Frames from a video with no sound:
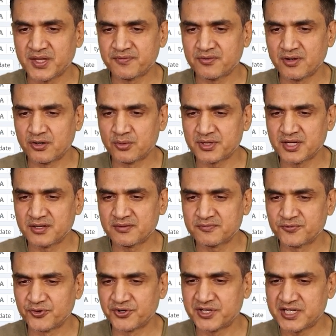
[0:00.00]
If you are looking
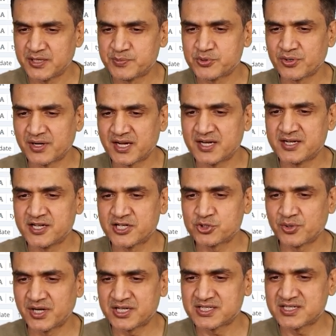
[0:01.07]
for tips or ideas
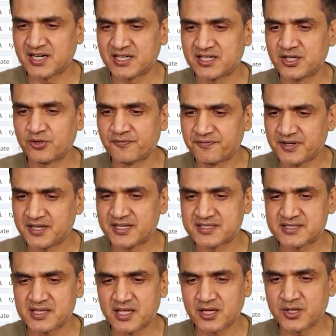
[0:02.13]
to get started on
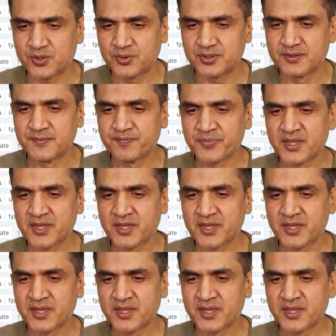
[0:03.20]
fitness, a good